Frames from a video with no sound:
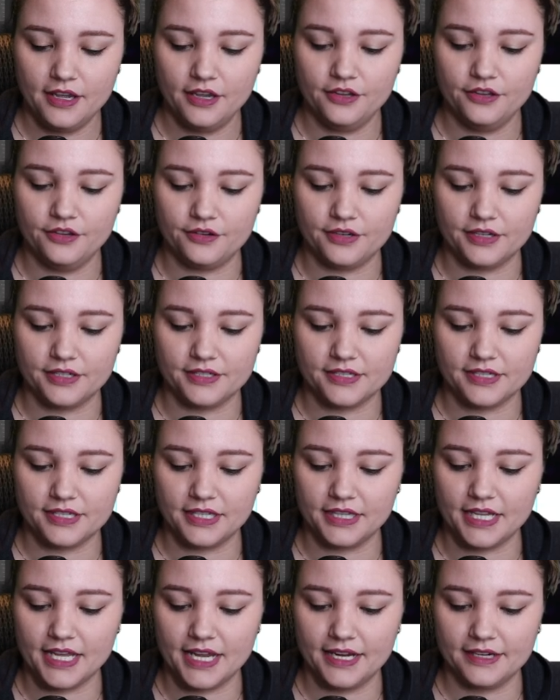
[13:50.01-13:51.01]
you can
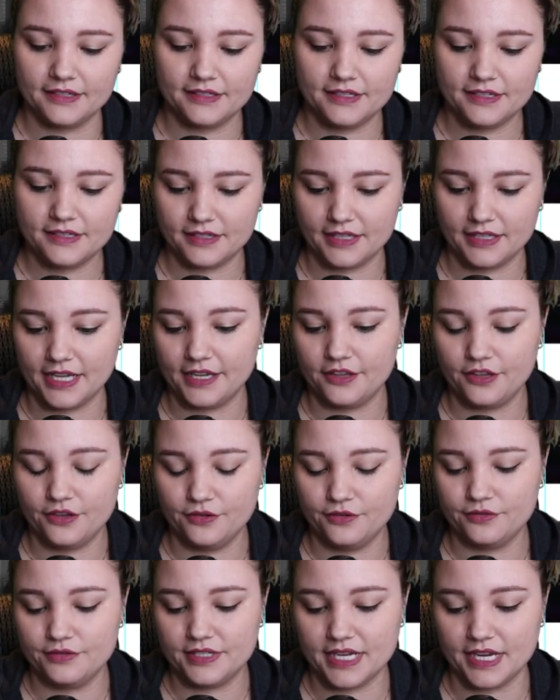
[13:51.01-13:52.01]
select like
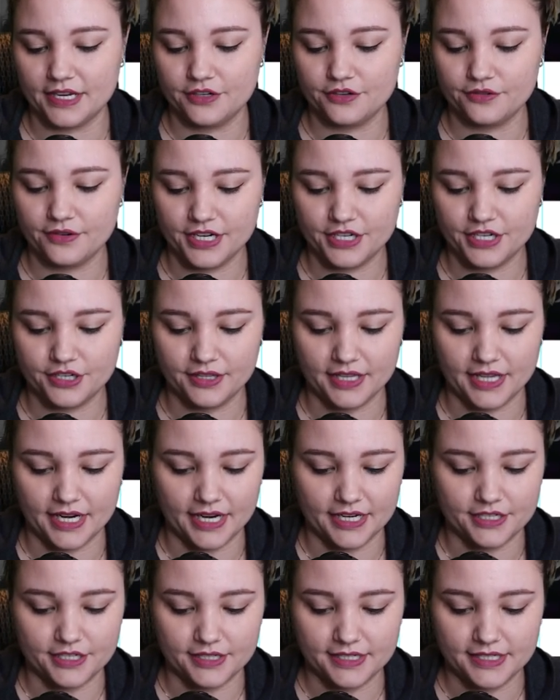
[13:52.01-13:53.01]
hue, saturation that
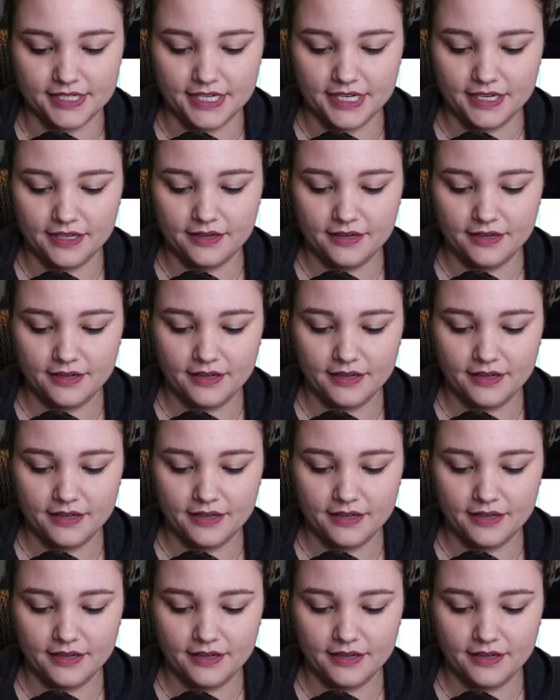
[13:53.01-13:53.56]
I just did,